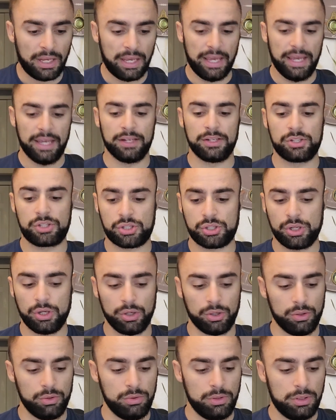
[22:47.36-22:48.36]
And
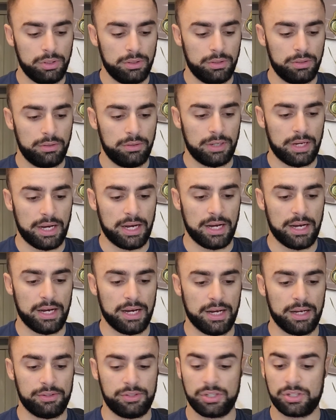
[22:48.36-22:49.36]
so
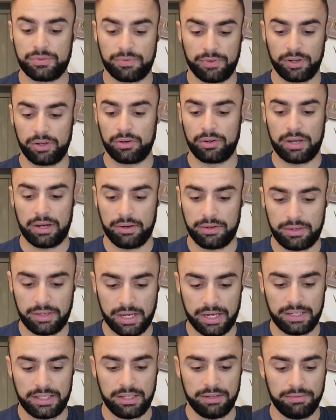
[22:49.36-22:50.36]
just figured
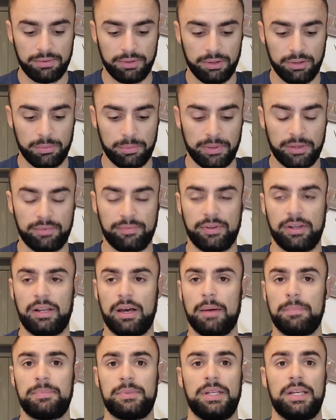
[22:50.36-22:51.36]
I'd give a little bit of an
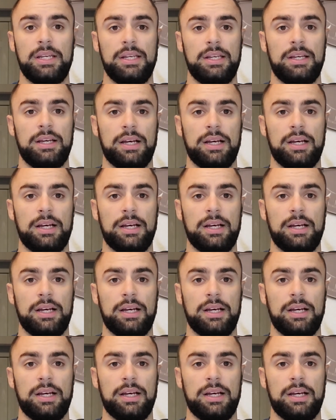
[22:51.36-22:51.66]
update.